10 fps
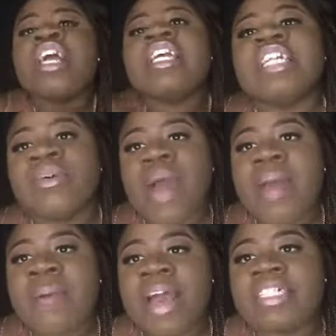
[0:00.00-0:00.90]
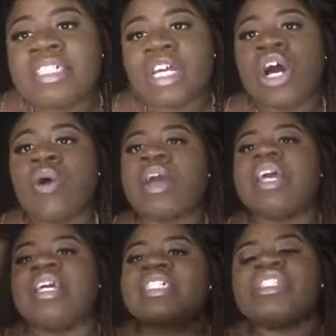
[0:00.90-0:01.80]
EWAY PESO
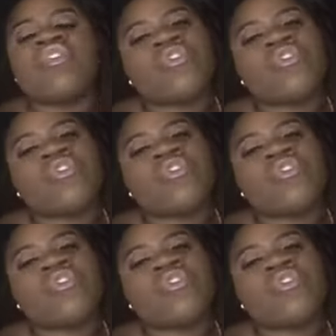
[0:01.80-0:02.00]
is